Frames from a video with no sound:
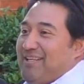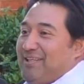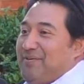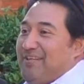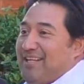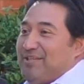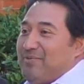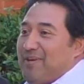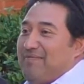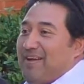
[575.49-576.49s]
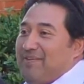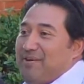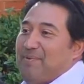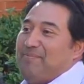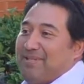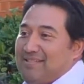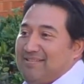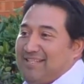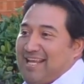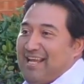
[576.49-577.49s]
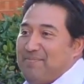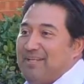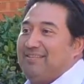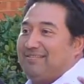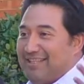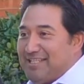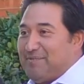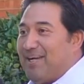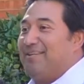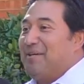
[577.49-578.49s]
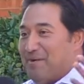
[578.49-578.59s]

unloading another 2,500 pumpkins today, but guess what?